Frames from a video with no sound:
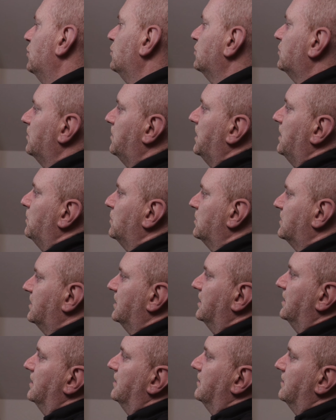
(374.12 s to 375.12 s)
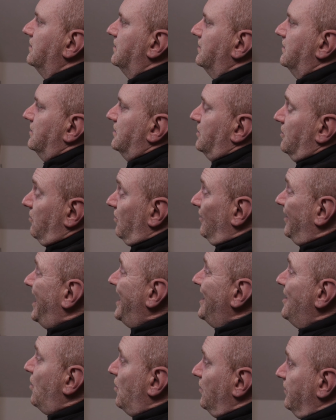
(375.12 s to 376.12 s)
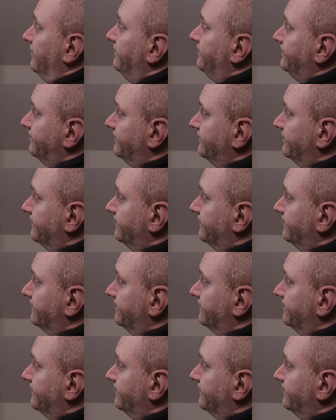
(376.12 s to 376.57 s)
tool to be able to rely on.